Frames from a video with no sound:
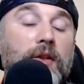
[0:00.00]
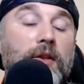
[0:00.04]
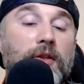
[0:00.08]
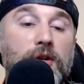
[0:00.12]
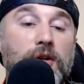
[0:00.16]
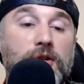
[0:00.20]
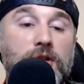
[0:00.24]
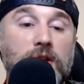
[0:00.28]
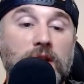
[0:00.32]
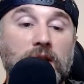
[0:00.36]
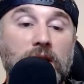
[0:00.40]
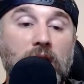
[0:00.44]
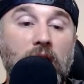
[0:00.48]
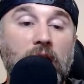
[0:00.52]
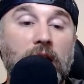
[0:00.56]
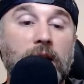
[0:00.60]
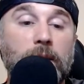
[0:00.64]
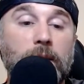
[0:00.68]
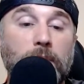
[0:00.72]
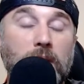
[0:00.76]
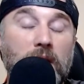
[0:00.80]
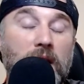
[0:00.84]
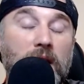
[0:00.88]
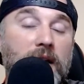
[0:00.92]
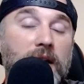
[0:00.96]
There's a lot
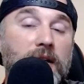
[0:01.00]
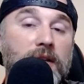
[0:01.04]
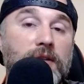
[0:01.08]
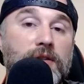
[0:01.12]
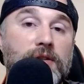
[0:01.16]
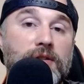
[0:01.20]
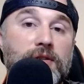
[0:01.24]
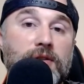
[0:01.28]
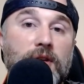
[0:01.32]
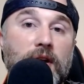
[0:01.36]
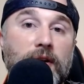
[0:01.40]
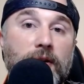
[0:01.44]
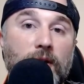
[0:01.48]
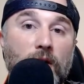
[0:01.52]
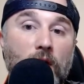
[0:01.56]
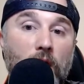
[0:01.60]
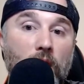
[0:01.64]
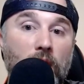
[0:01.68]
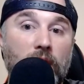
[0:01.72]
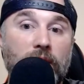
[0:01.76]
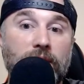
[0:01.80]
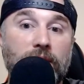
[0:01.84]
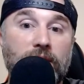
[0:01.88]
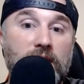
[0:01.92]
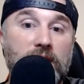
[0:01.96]
of players that are
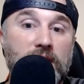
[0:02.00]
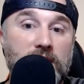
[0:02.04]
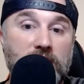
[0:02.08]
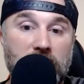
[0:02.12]
on